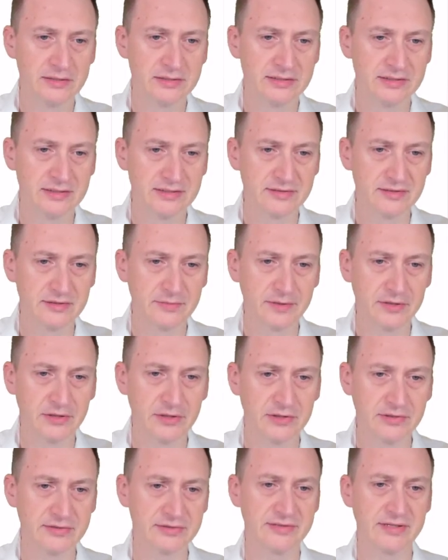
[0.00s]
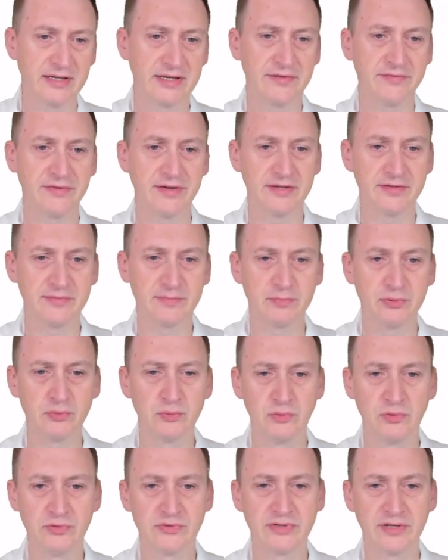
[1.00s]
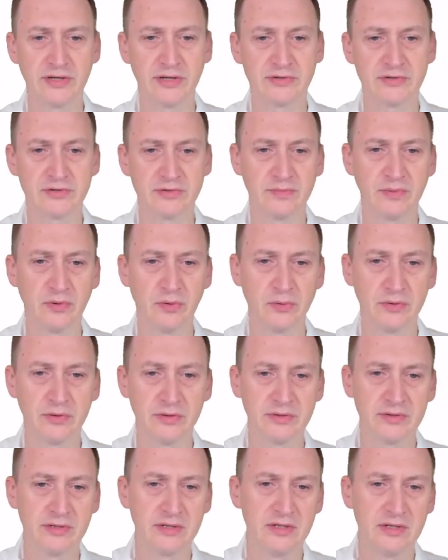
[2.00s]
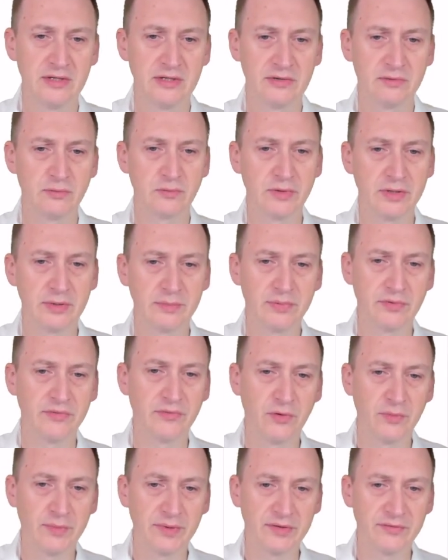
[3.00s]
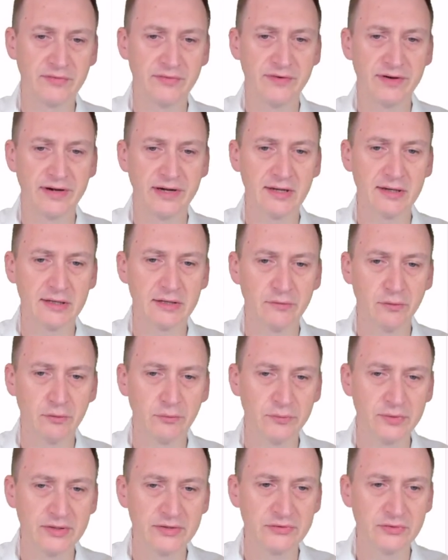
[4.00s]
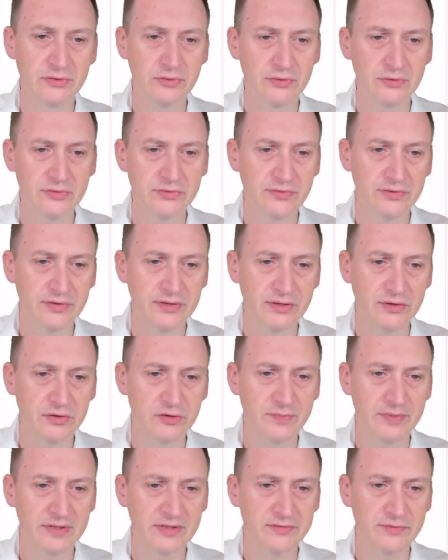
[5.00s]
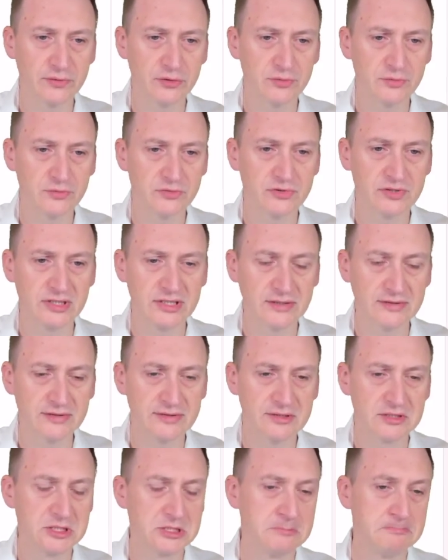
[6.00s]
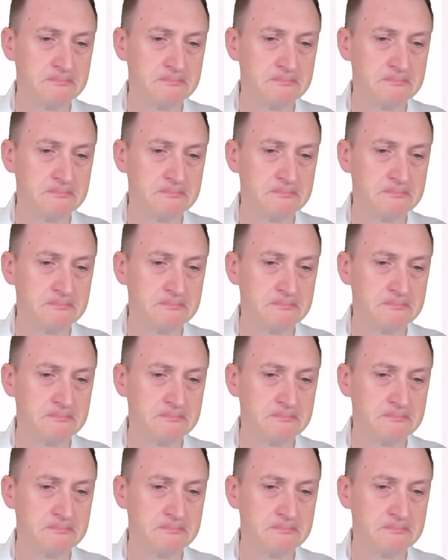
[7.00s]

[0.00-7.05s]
This is because ZFS pools are not supported when performing file level restores for Linux-based virtual machines.